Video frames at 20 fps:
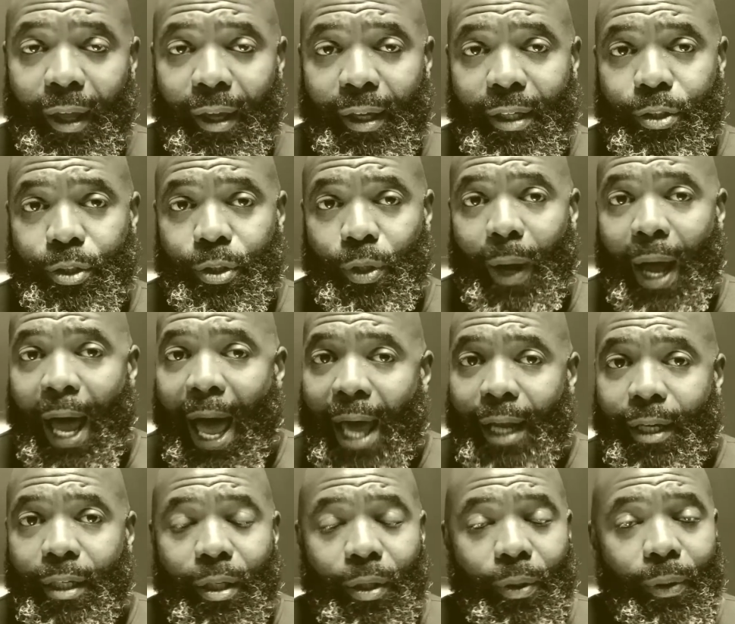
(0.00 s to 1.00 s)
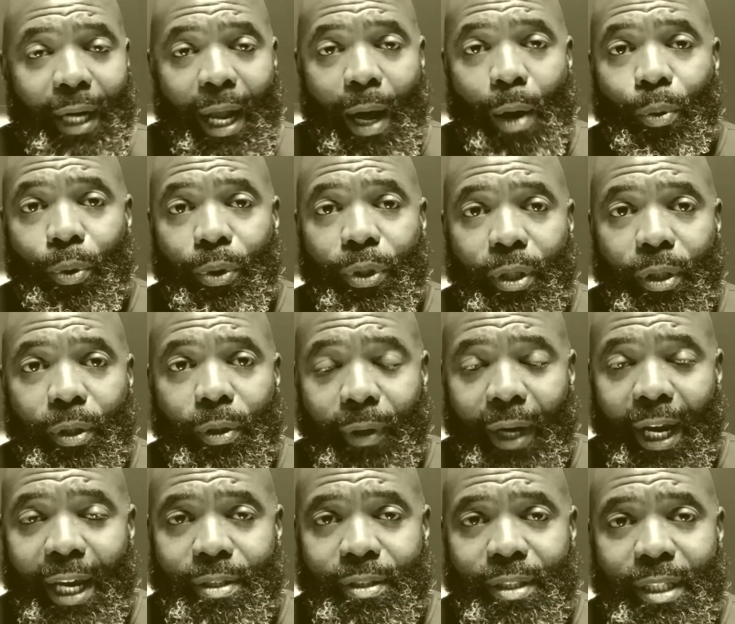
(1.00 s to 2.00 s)
And so I know, and I want you to
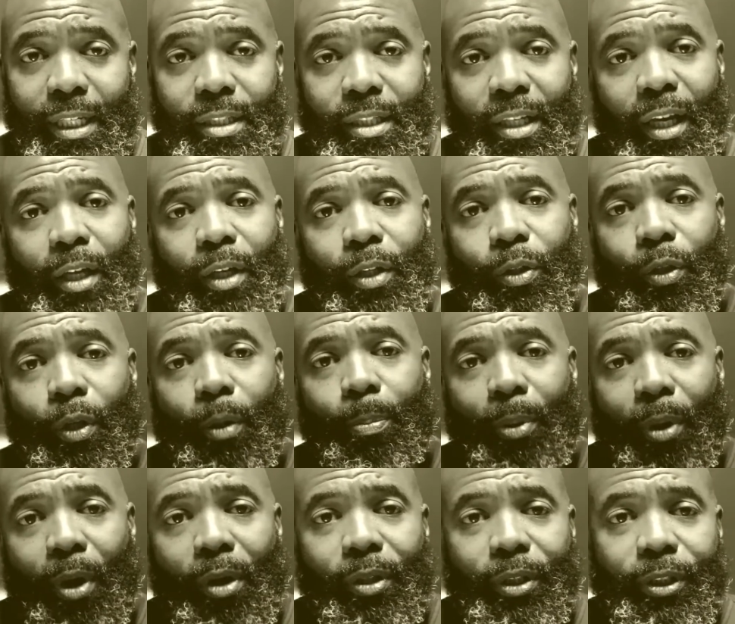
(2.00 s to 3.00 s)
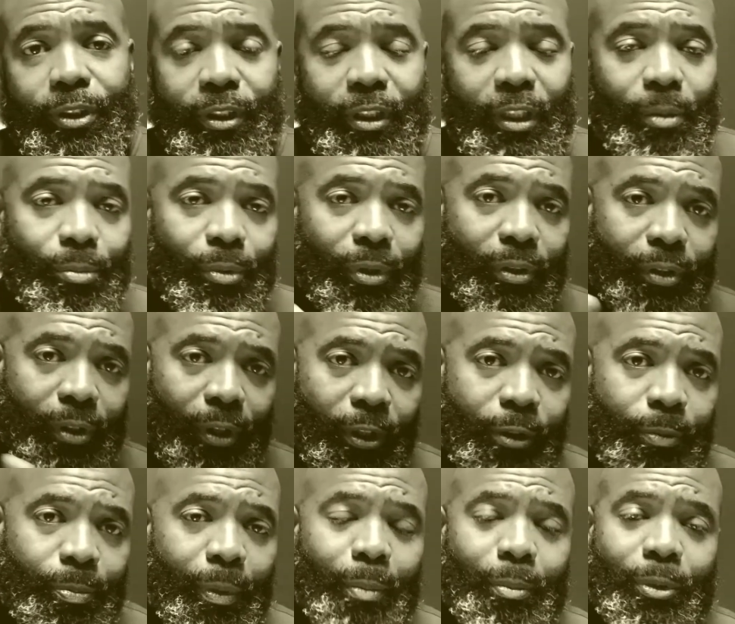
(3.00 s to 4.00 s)
grasp this: your partnership, your
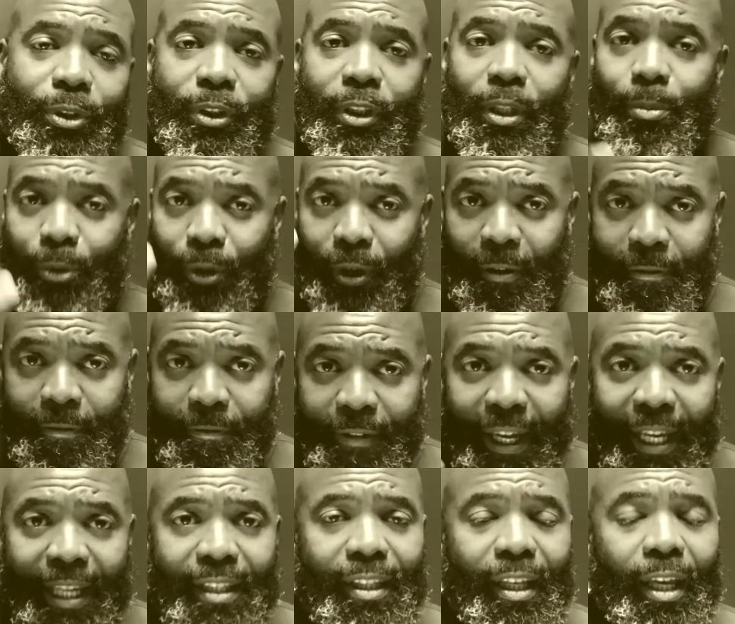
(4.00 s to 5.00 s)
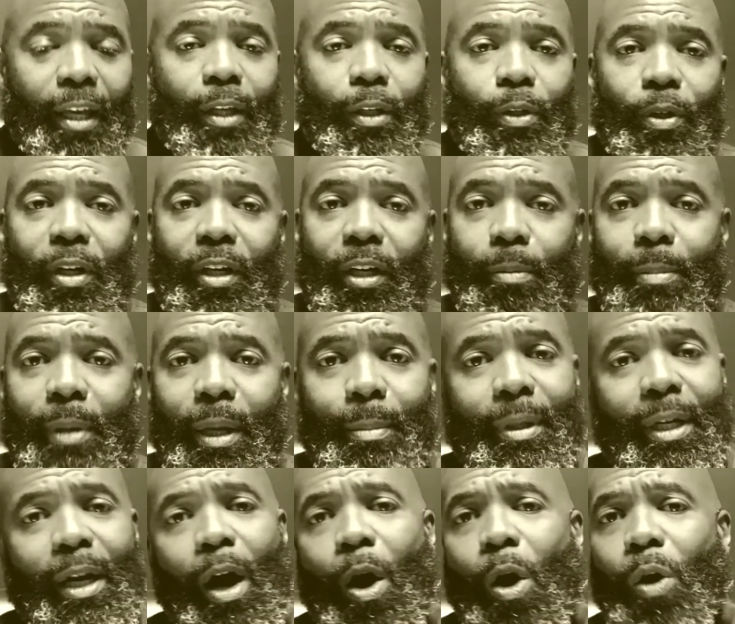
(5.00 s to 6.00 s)
church membership, your faith, your
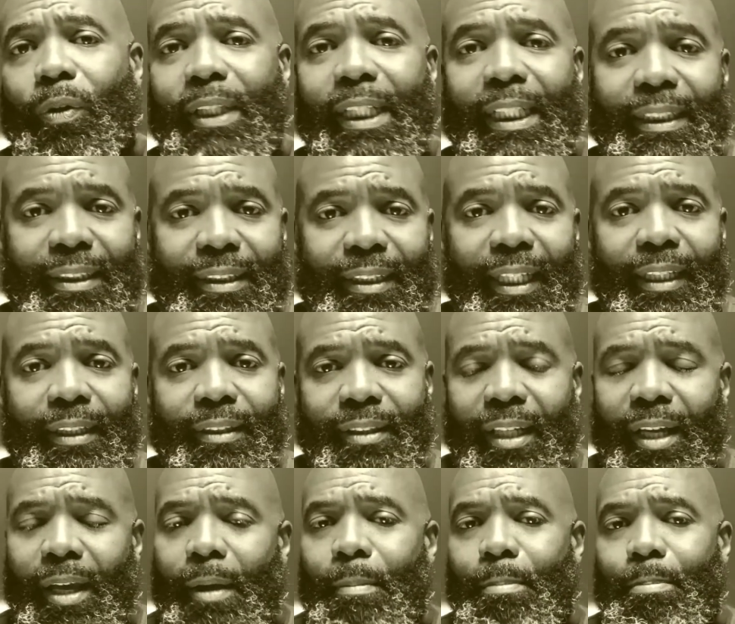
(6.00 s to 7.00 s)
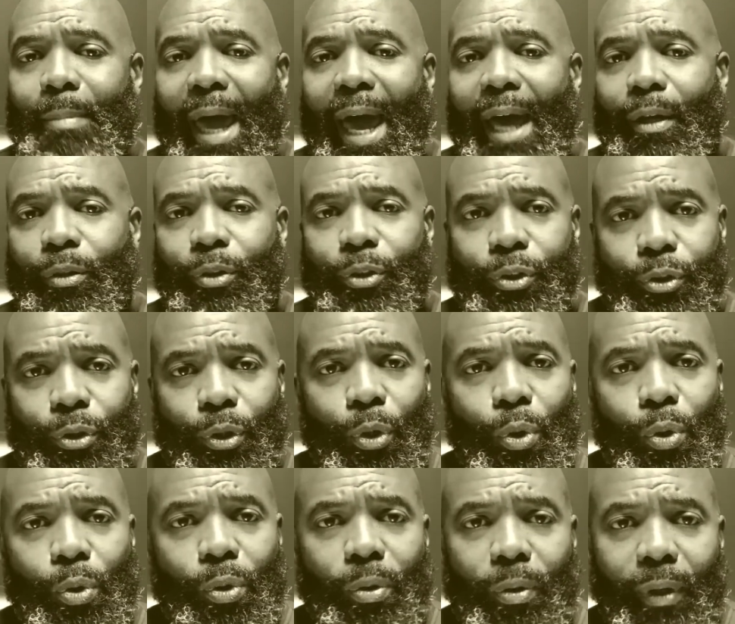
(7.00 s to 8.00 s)
commitment, all these things matter
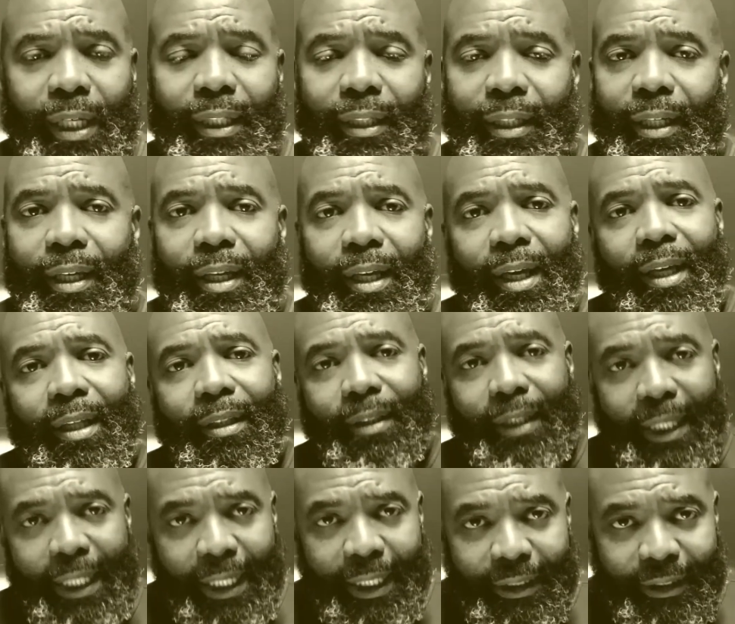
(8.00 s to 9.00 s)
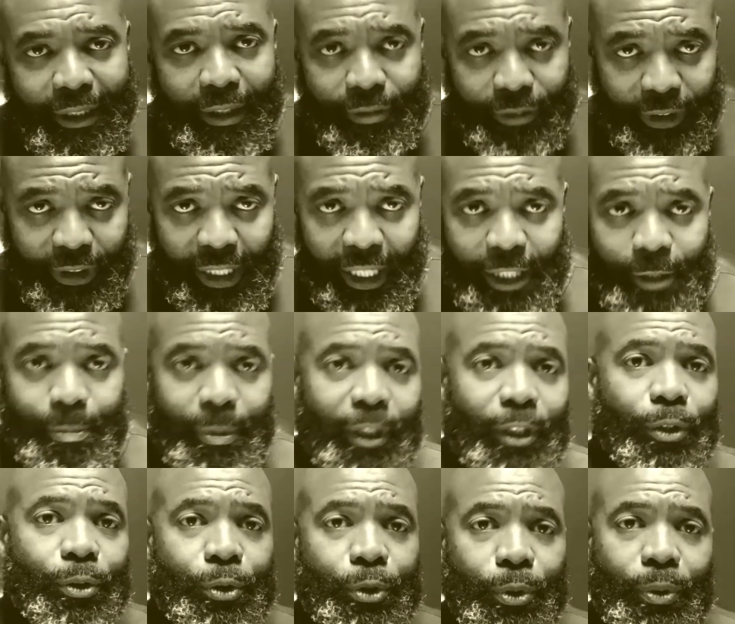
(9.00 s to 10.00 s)
so greatly. Things have changed, but
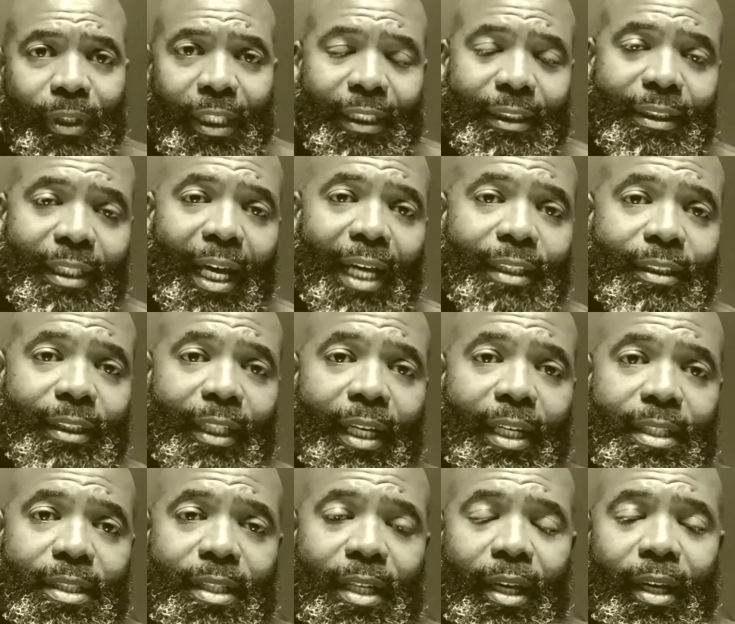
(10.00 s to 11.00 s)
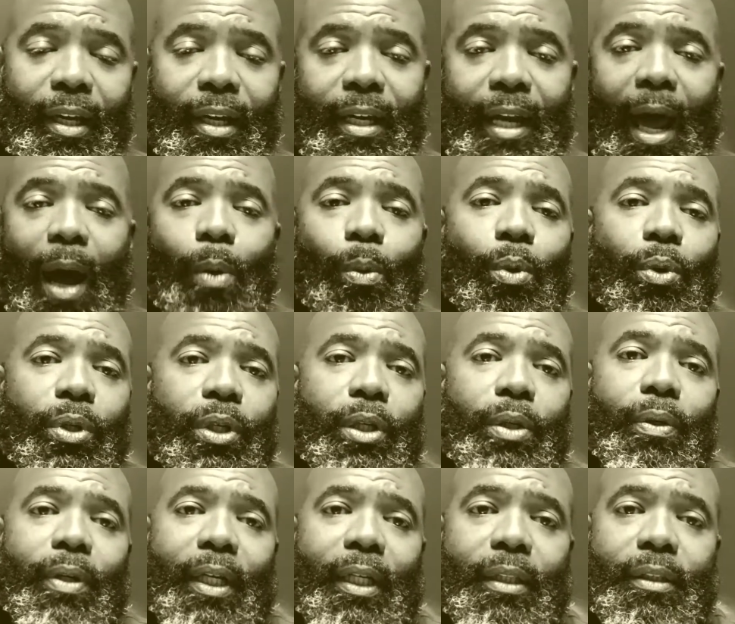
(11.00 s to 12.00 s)
the truth has not changed. And I want
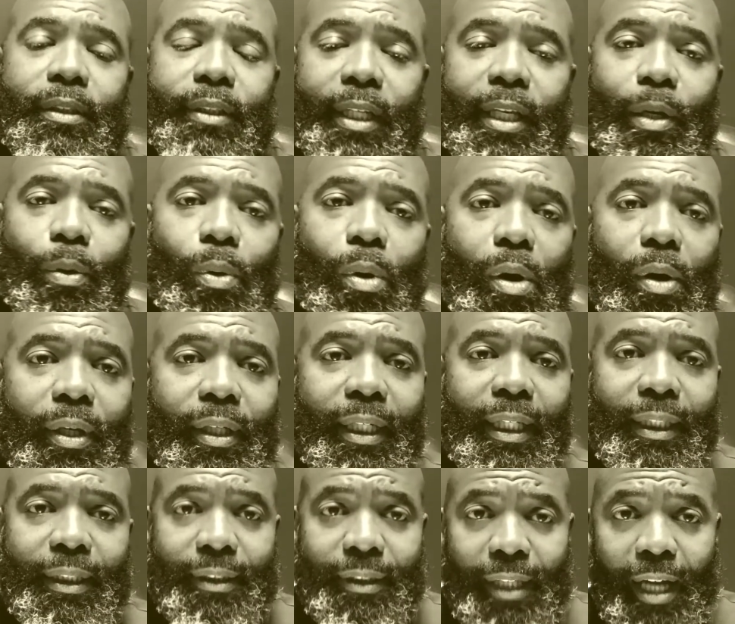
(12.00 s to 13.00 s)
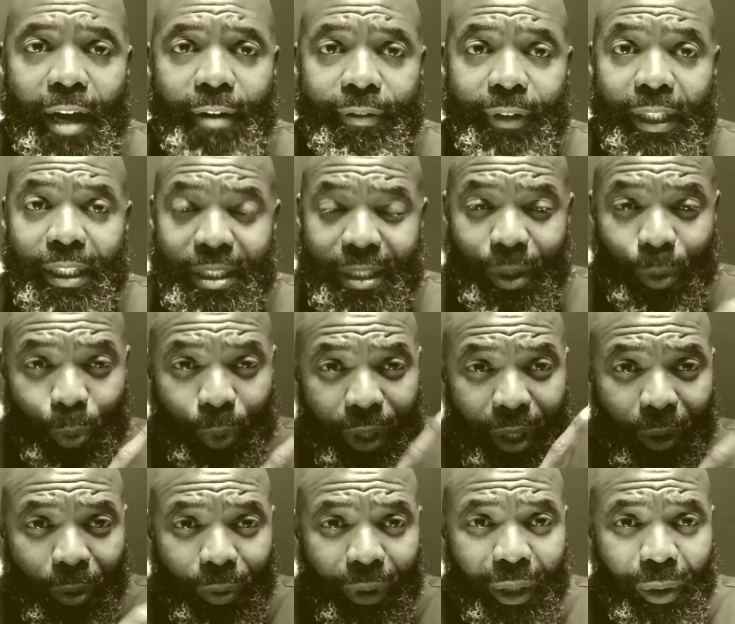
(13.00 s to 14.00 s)
you to continue walking in this confidence that we
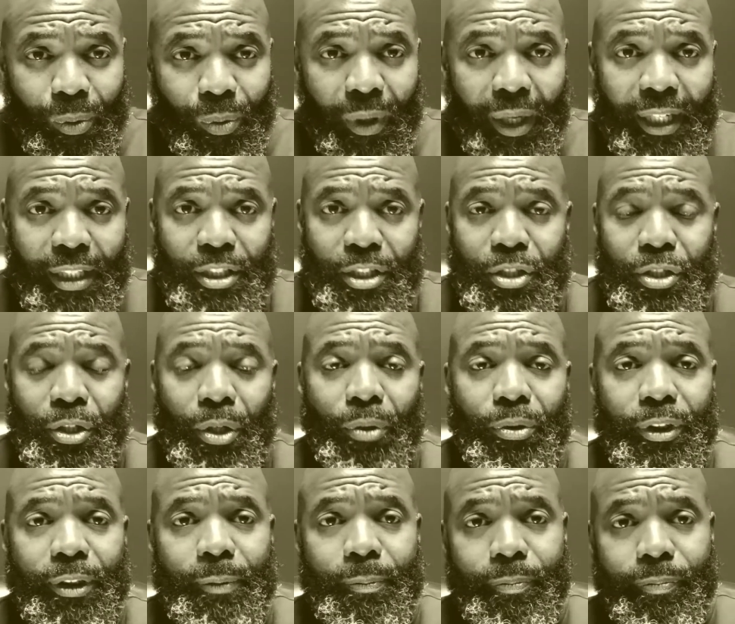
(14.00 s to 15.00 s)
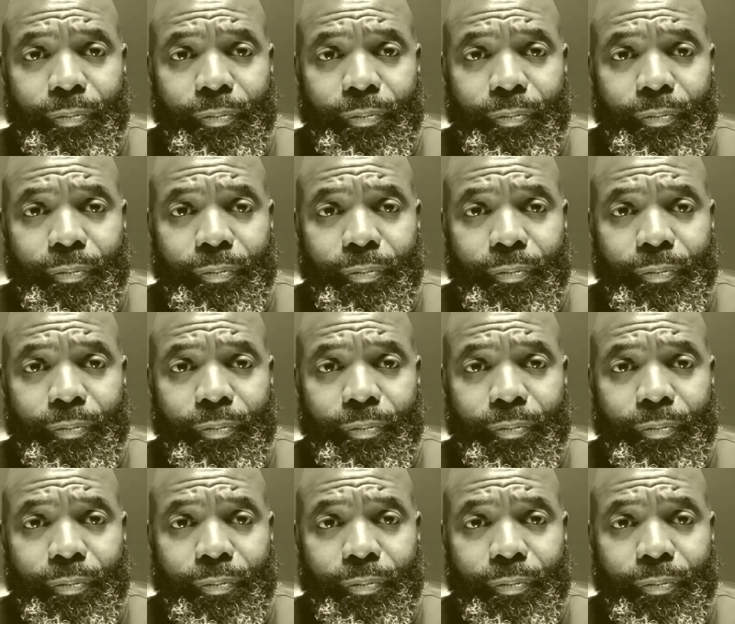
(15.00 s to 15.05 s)
are really one as a church.